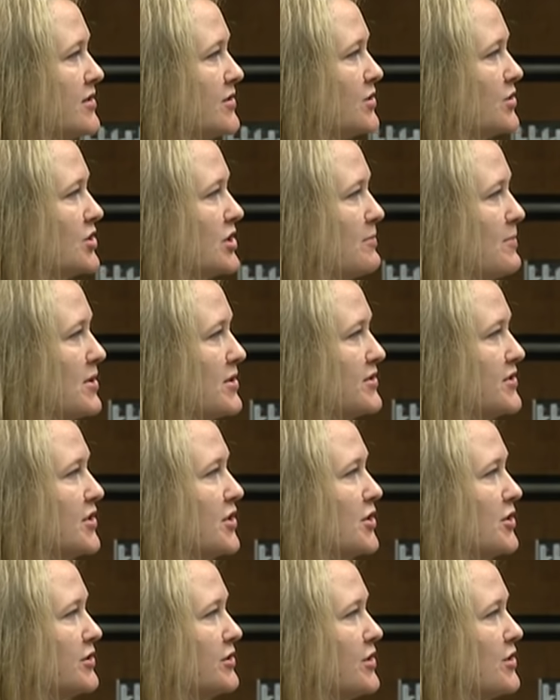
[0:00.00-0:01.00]
So she puts
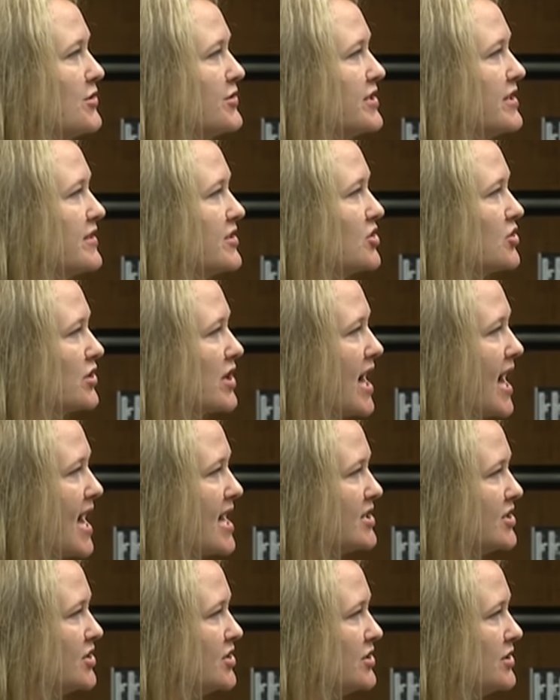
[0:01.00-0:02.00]
her clothes in the
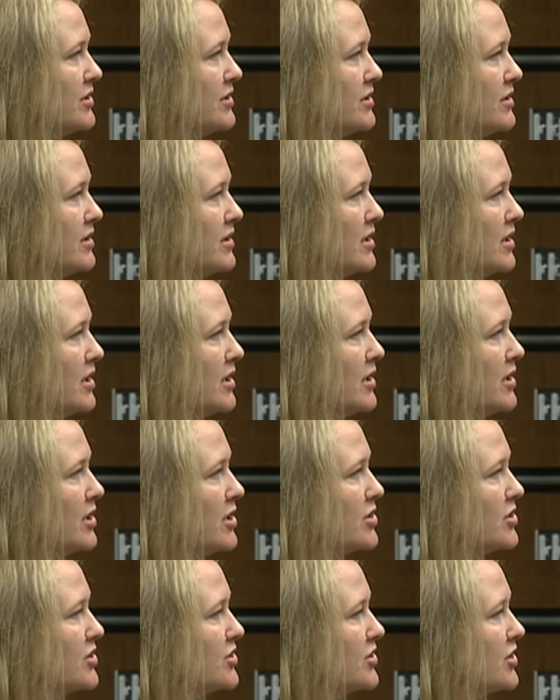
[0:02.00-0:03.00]
trash,
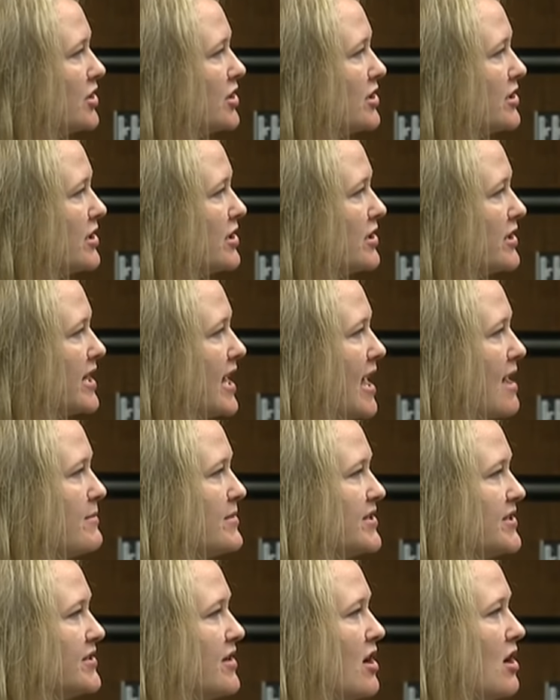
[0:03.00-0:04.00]
her shirt, her
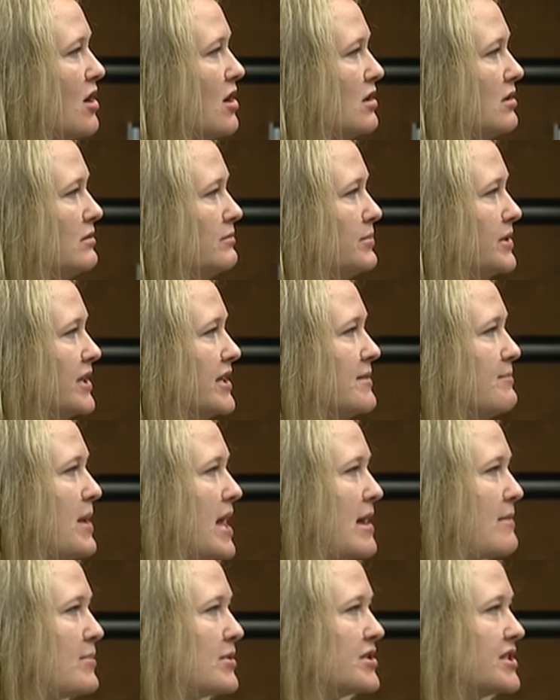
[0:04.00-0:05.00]
camisole, bloody
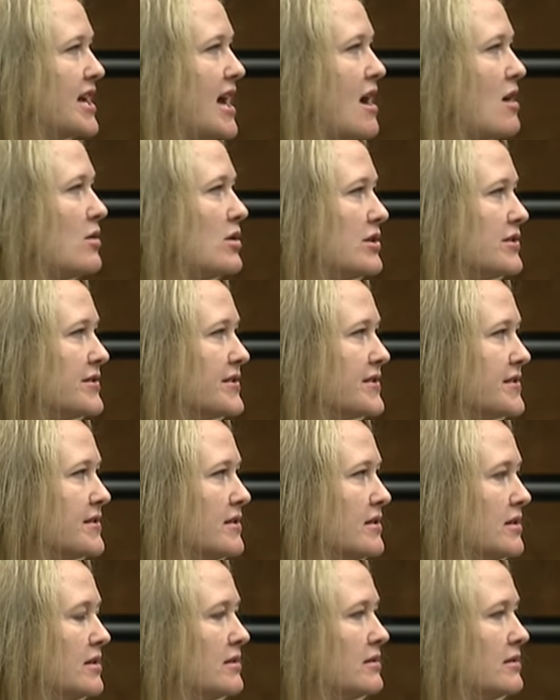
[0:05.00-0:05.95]
paper towels,